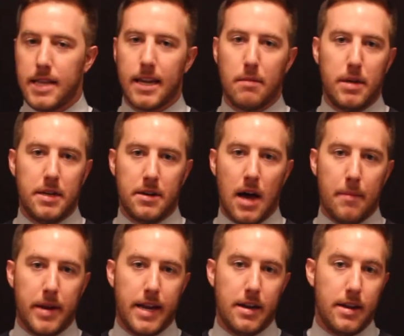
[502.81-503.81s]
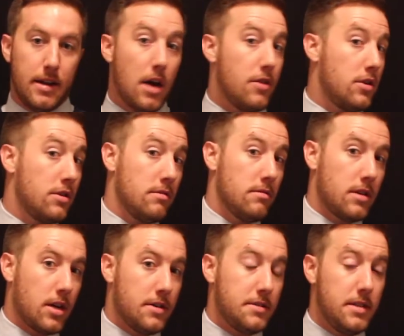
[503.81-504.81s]
they can be denominated in other
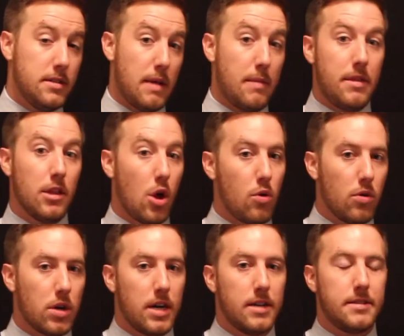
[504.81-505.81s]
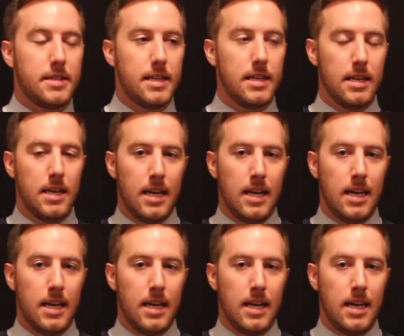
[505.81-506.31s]
currencies, maybe the local currency.